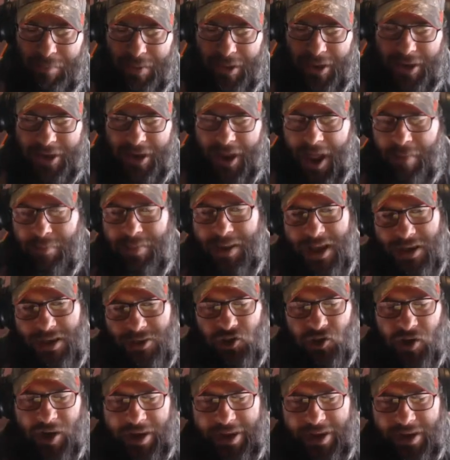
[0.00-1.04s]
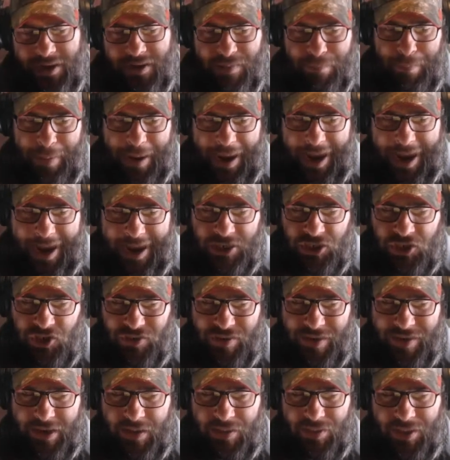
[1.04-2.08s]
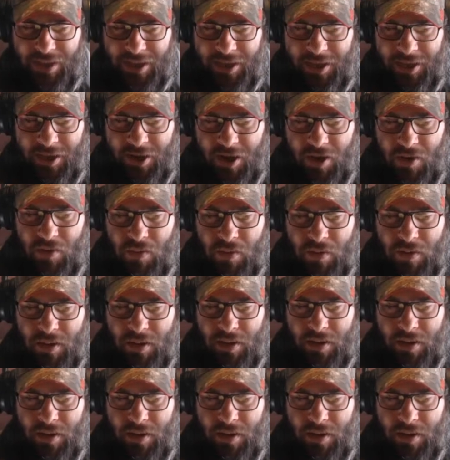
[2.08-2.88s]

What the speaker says: But I'm not trying to bash or anything, you know?